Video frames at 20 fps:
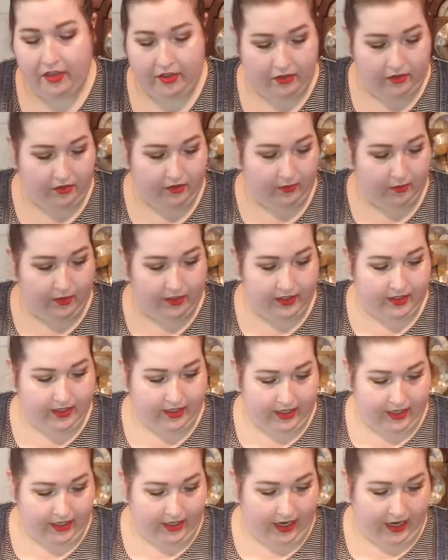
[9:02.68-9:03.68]
you just want to
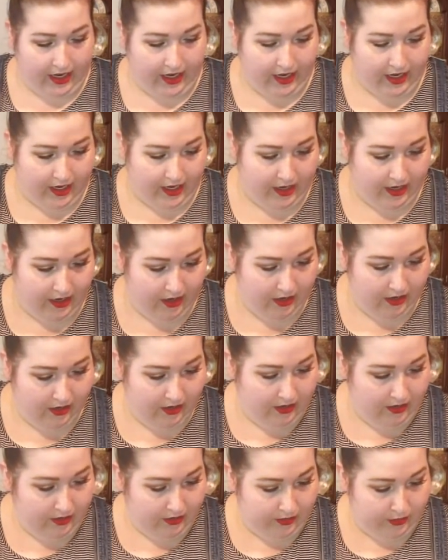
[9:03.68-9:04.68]
take a
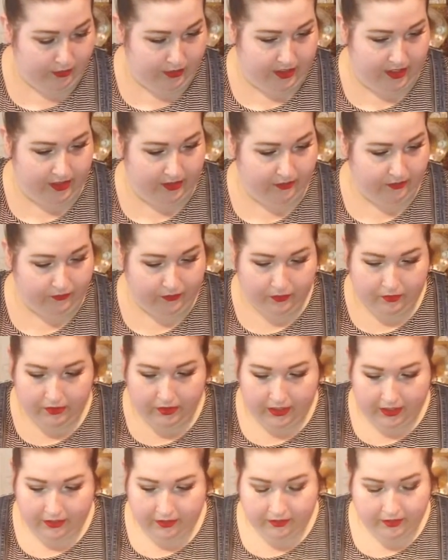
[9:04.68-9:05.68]
green food
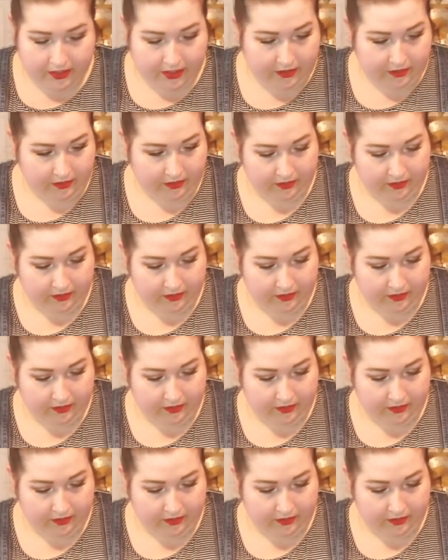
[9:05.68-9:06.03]
coloring